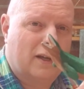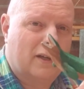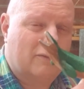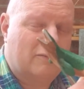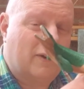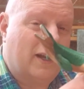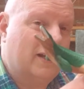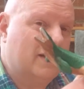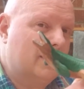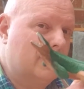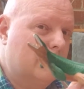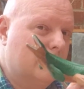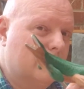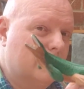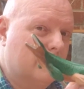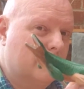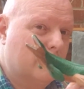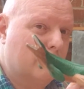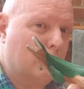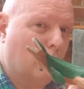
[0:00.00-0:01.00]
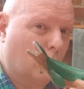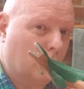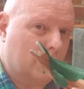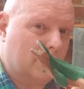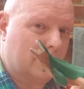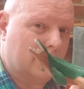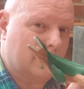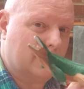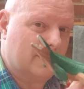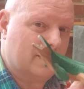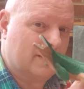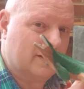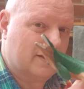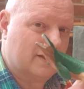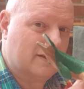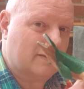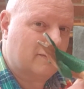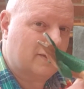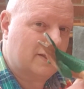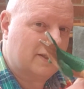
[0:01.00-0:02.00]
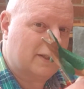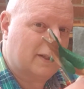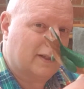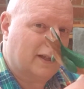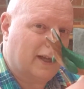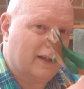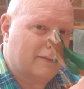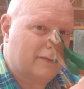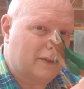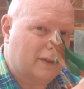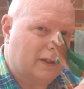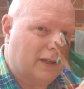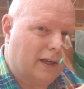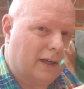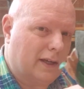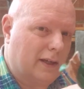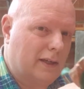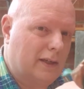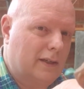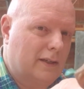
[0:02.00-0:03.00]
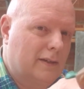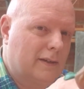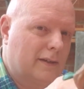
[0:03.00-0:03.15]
relatives of the monitor lizards that we still have today.